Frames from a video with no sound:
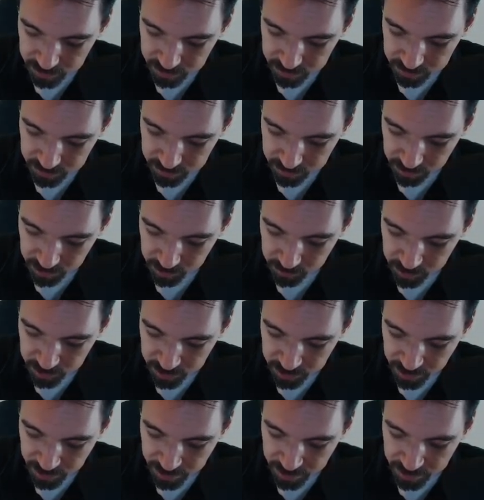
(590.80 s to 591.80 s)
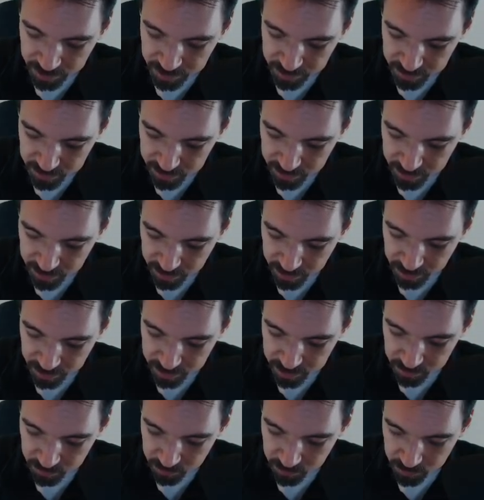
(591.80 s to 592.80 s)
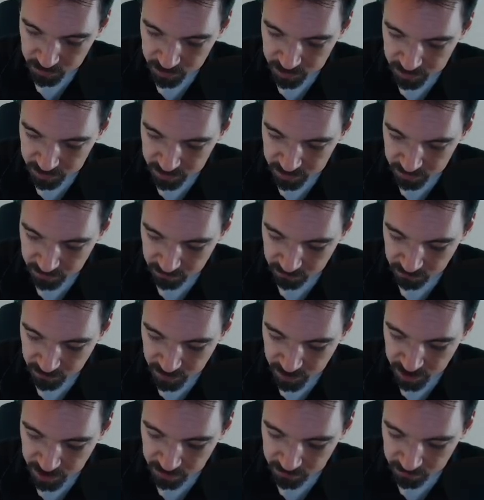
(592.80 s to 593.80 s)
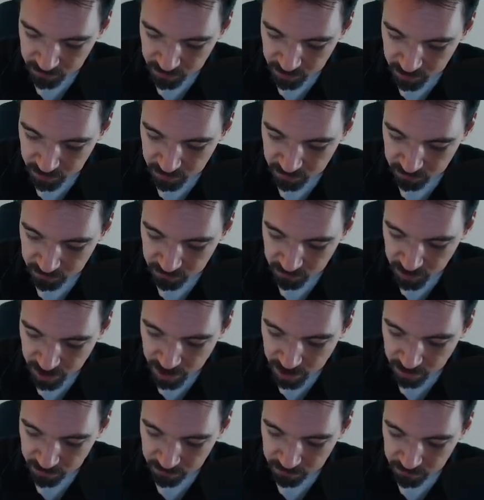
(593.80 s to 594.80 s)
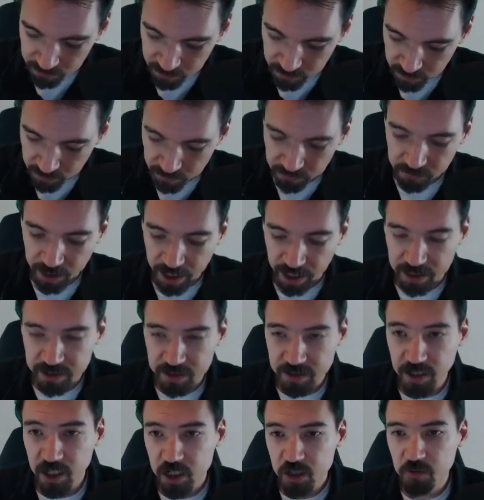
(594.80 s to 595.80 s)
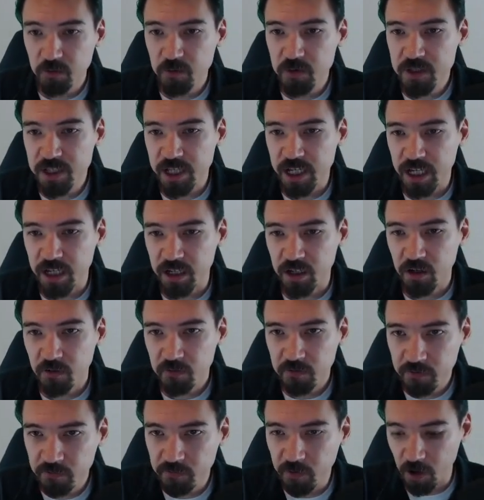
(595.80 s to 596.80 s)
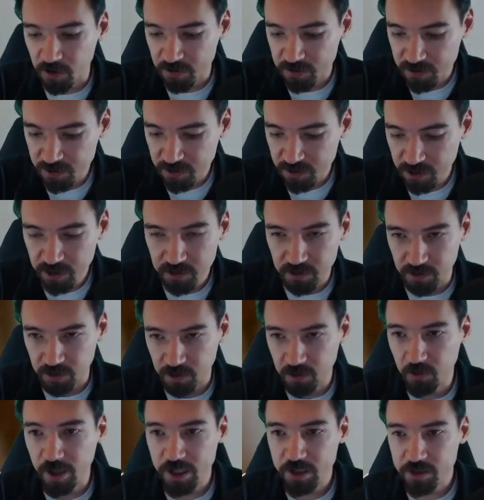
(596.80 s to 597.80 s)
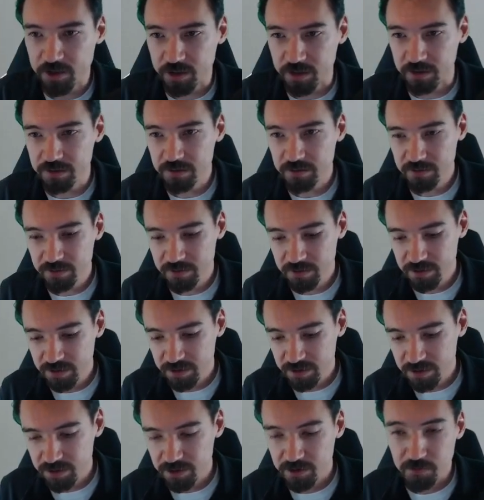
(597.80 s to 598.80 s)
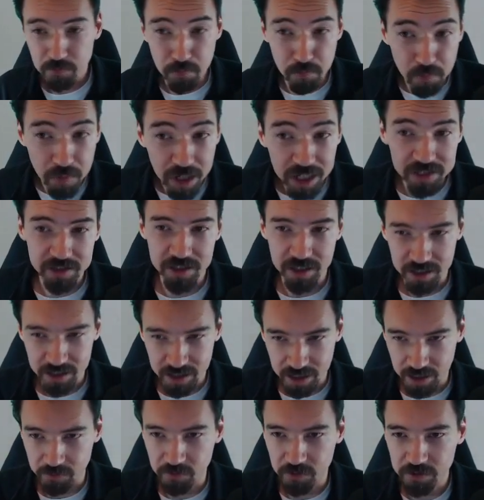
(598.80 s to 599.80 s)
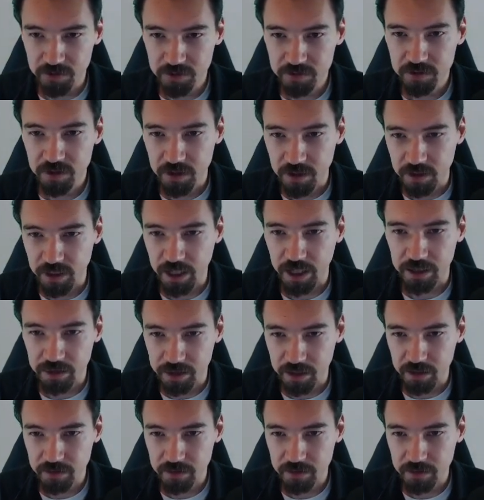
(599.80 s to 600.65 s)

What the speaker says: the limit as x approaches 5 of f of x. So we would say false to the question, must it equal that thing.